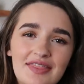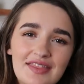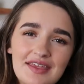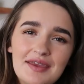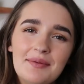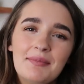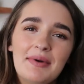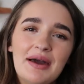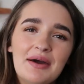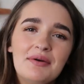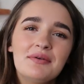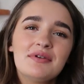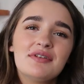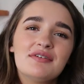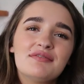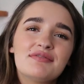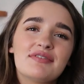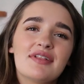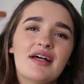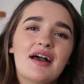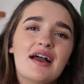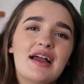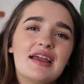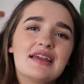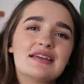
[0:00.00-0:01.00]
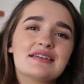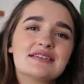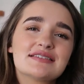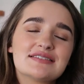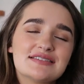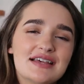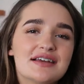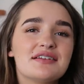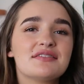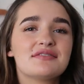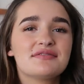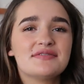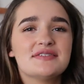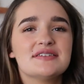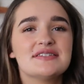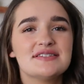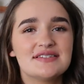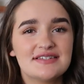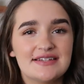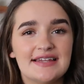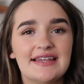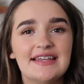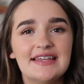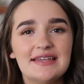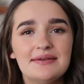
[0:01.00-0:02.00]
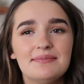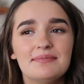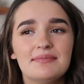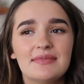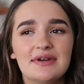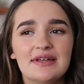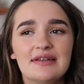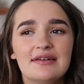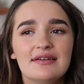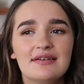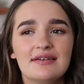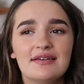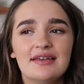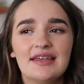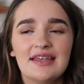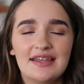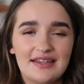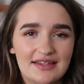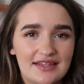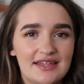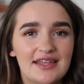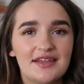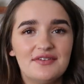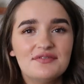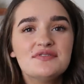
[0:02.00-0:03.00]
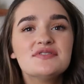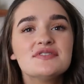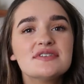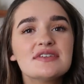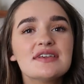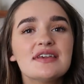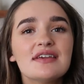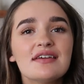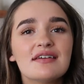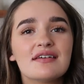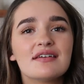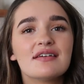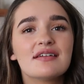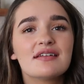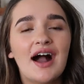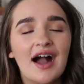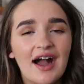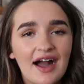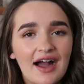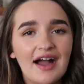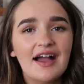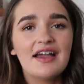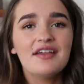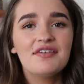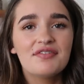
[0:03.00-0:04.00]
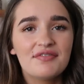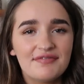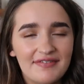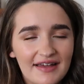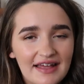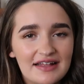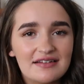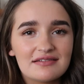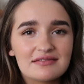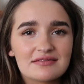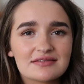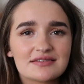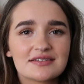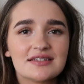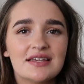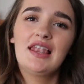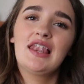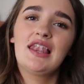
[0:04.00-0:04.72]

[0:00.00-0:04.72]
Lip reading: the amount of like self-esteem it gives you. I felt